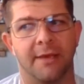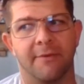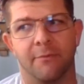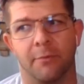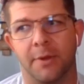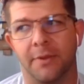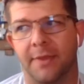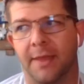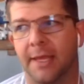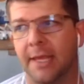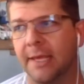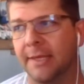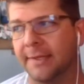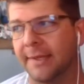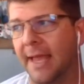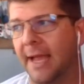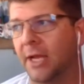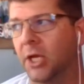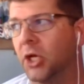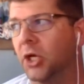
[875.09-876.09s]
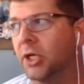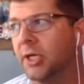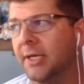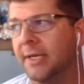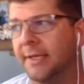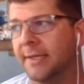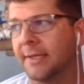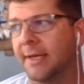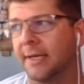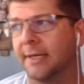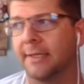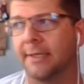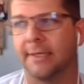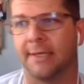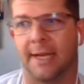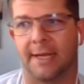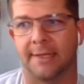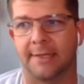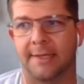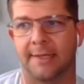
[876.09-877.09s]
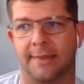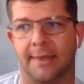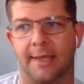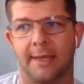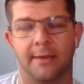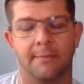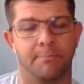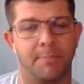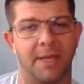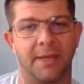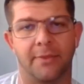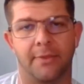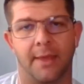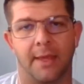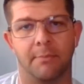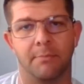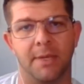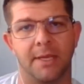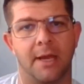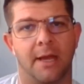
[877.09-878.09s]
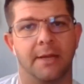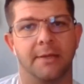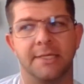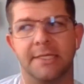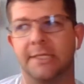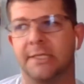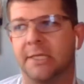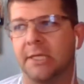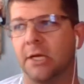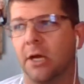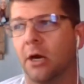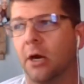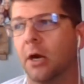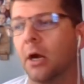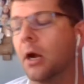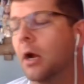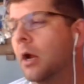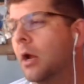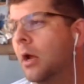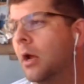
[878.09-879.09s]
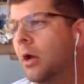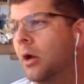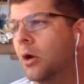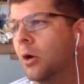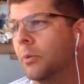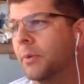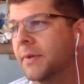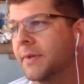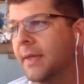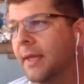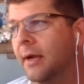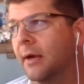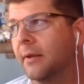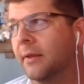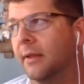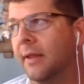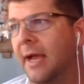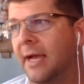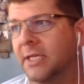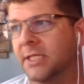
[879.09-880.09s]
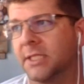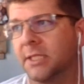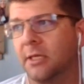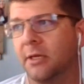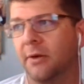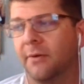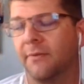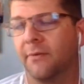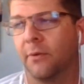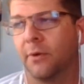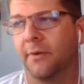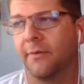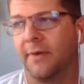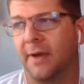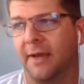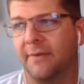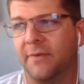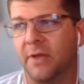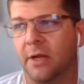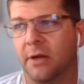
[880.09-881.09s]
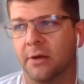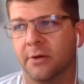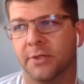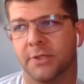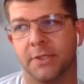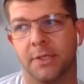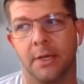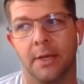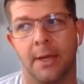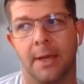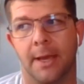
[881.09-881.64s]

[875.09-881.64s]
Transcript: If we think he's that good and he's kind of the next big thing behind DTR, who was there the last 4 or 5 years,